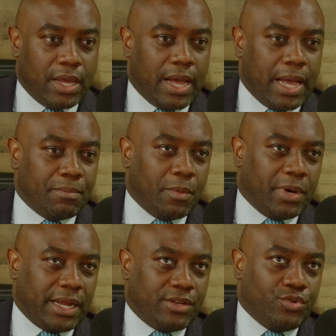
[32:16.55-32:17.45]
Um, but
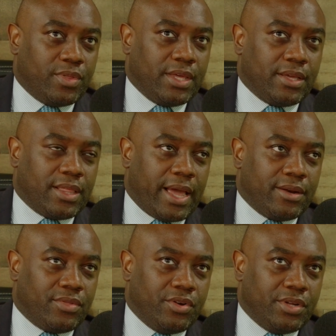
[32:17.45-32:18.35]
I do think that
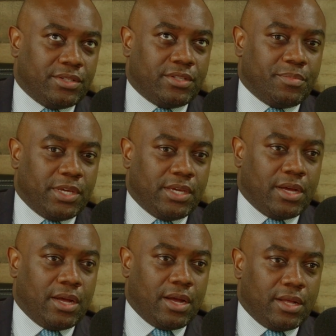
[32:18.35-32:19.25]
there needs to be a,